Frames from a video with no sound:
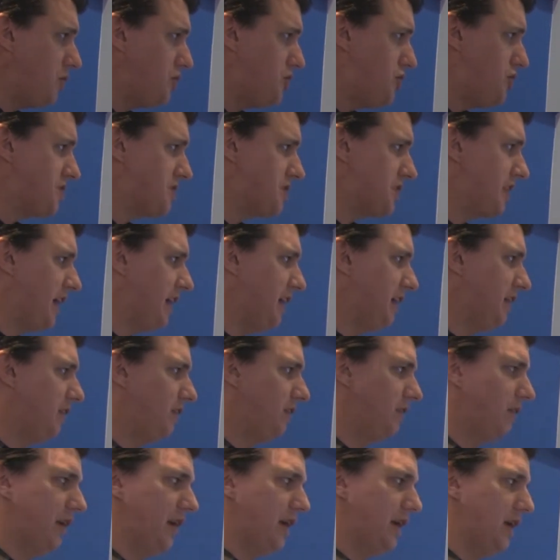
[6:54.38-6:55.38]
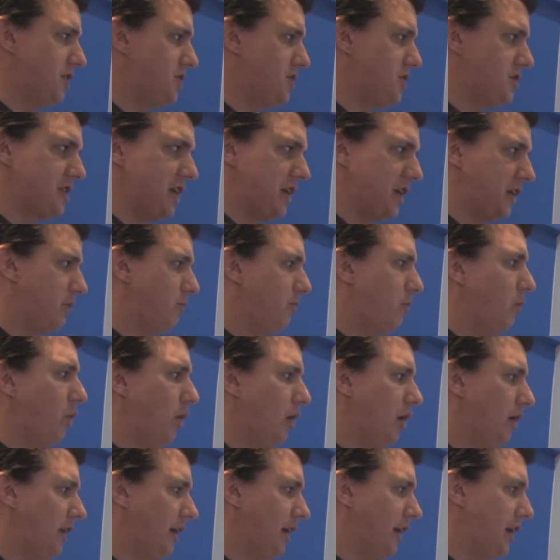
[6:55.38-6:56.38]
Just like
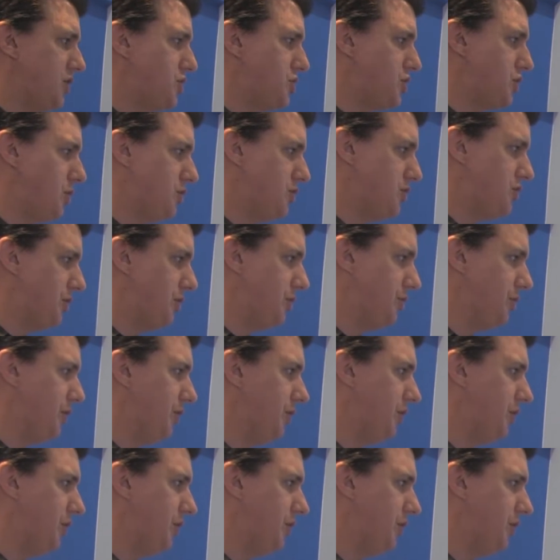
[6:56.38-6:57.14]
Gamora, like I showed you,